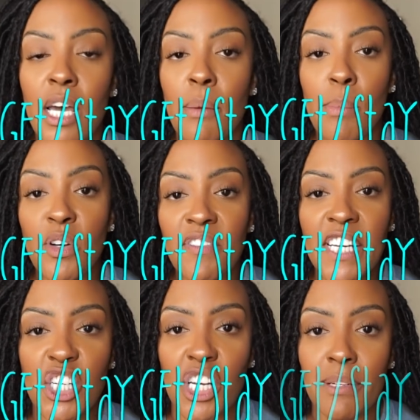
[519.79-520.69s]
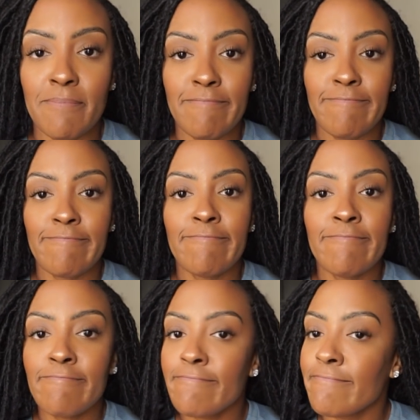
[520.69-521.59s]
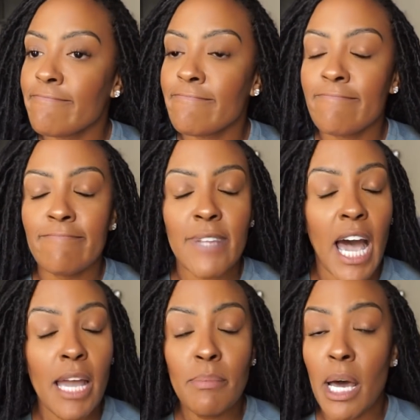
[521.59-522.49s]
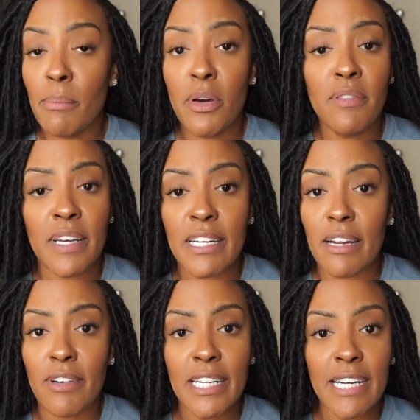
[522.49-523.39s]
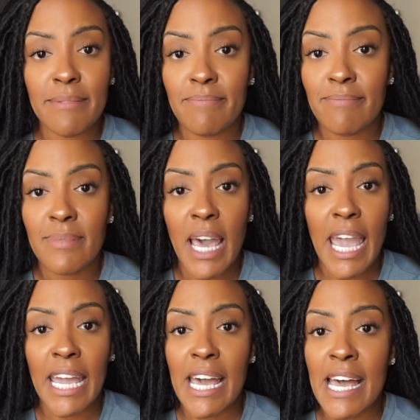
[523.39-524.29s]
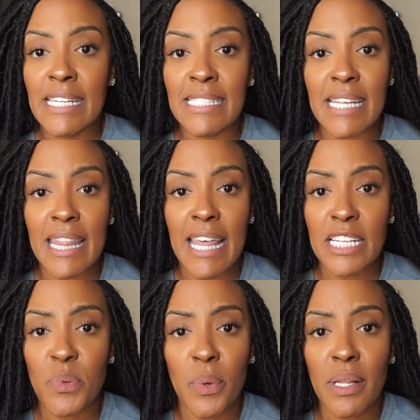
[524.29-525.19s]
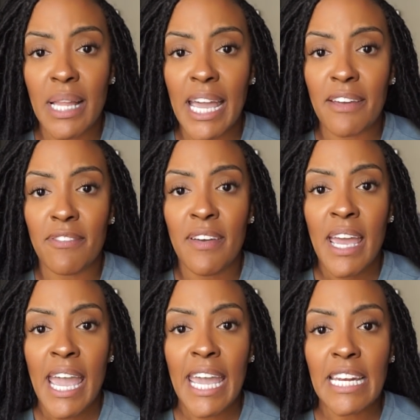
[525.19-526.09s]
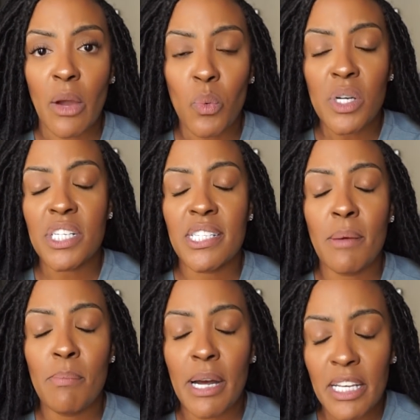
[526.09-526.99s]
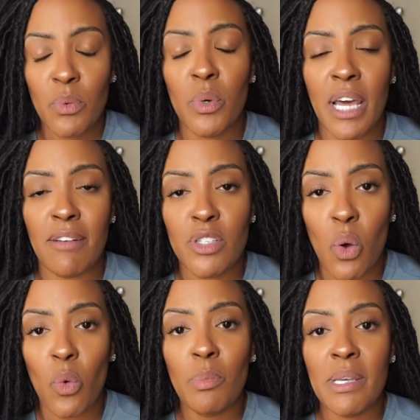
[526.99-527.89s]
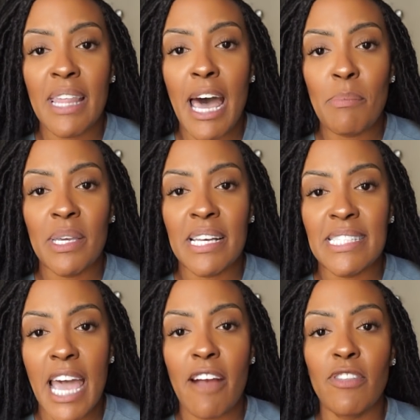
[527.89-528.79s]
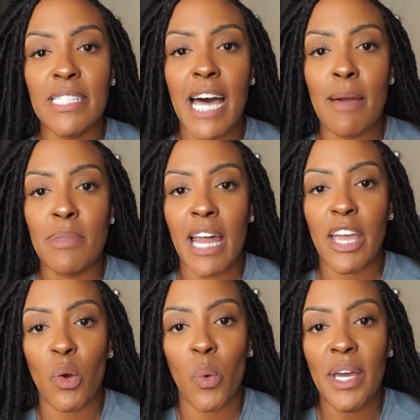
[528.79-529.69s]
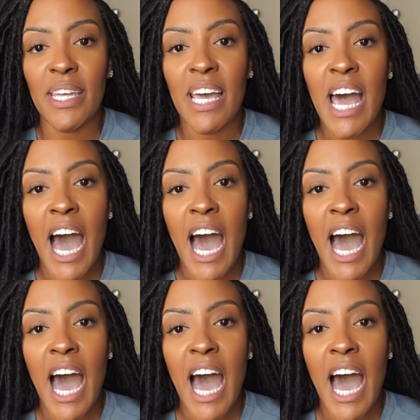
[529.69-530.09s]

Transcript: Motivation. I am not motivated every day, and that's real life. And I wish somebody would have told me that, because every time that I quit